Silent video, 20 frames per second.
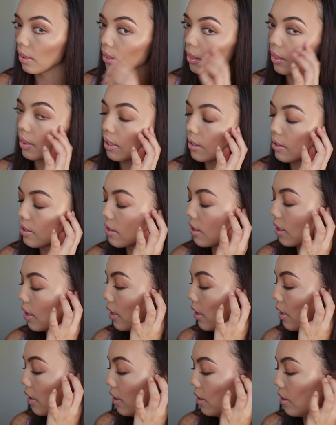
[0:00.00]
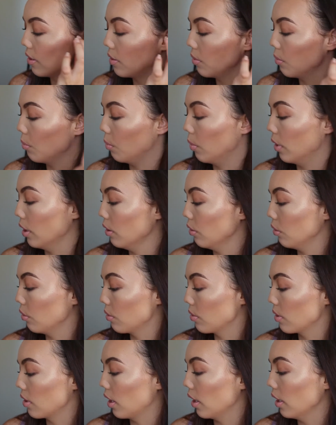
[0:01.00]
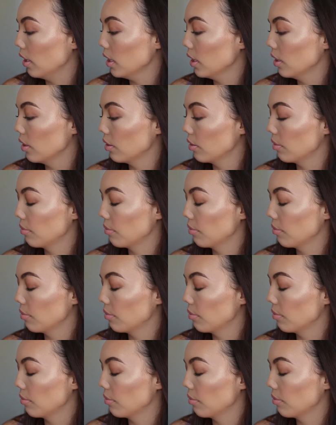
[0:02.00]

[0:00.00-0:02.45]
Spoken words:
This is what it looks like.